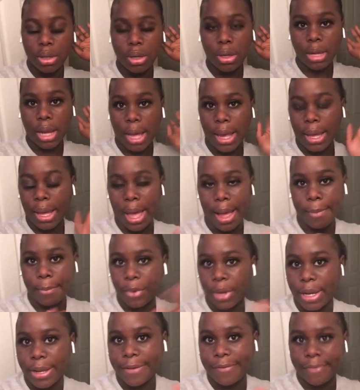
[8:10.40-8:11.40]
Like I'm
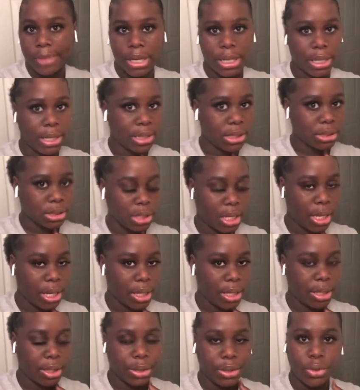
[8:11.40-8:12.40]
really feeling this.
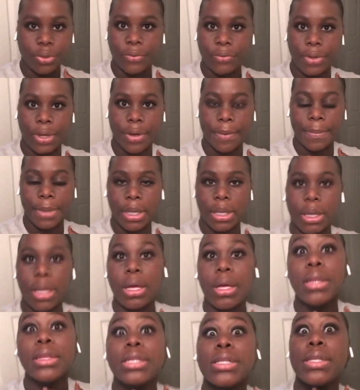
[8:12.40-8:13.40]
Like, you feel me?
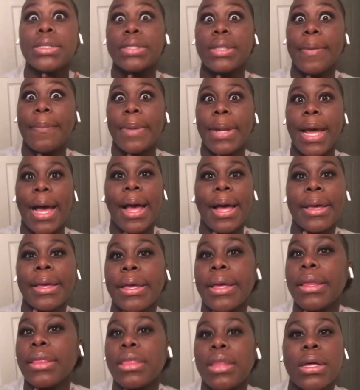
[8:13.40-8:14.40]
This is the black
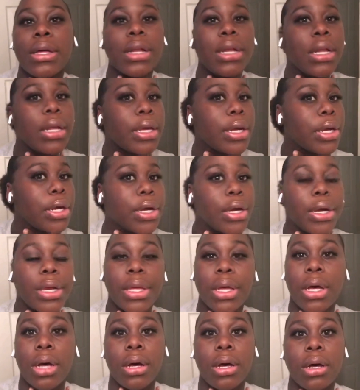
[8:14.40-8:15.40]
and the clear,
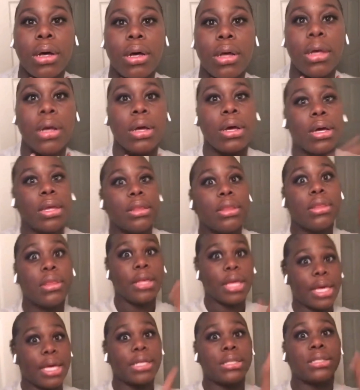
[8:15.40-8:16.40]
y'all.
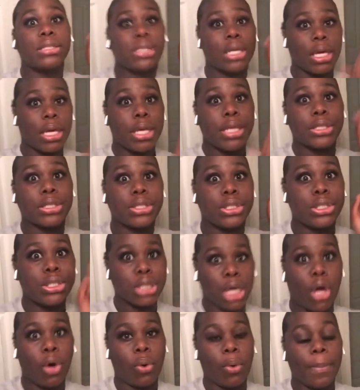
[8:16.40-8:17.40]
This is
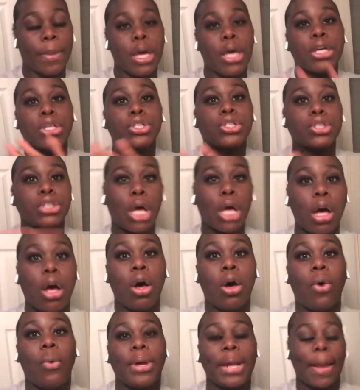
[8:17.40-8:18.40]
dope.
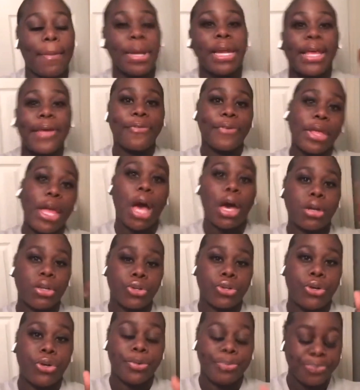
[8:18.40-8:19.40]
So what I'm gonna need for y'all to
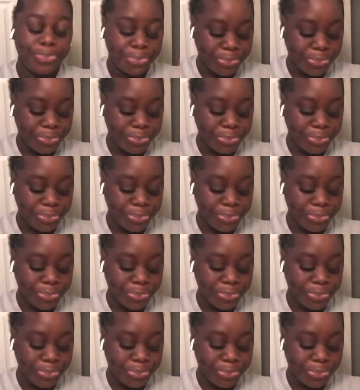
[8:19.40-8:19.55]
do,